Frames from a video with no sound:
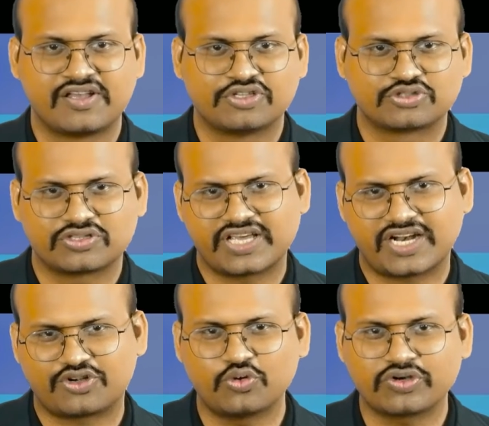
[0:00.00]
So there are
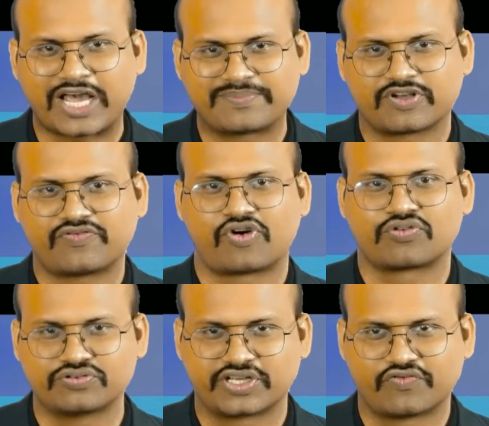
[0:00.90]
two types of
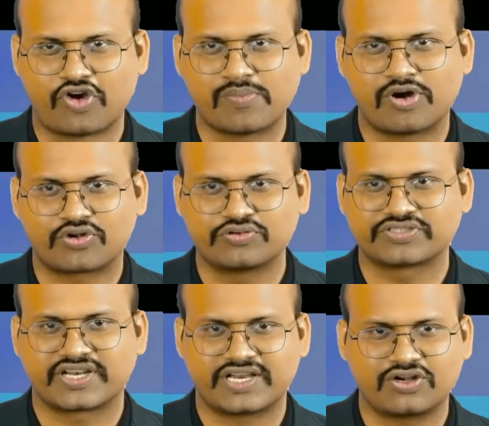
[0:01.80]
occlusion, warm
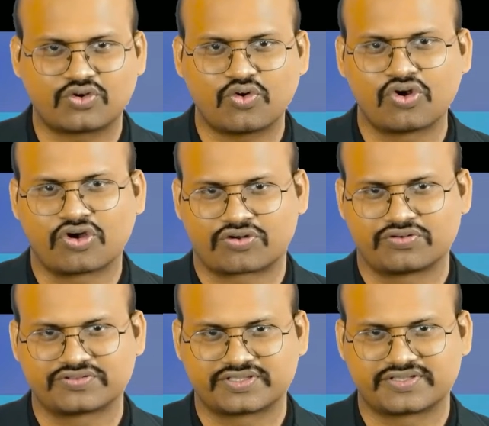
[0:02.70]
occlusion and cold
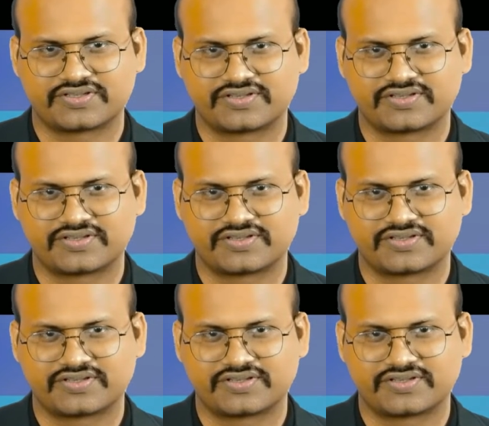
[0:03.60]
occlusion.